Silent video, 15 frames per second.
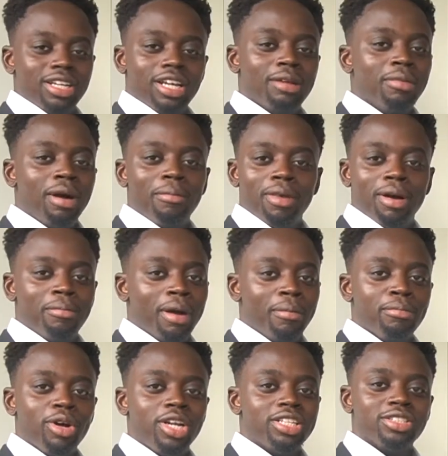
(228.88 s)
and my
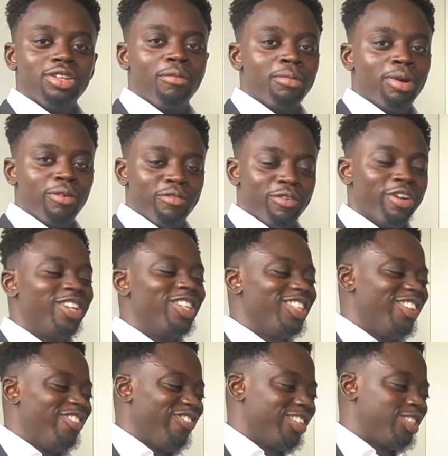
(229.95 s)
body's not built
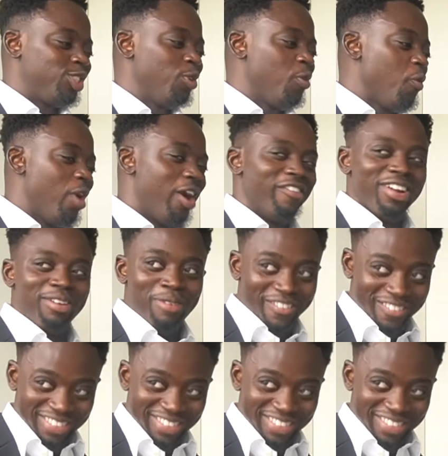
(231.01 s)
for suit wearing.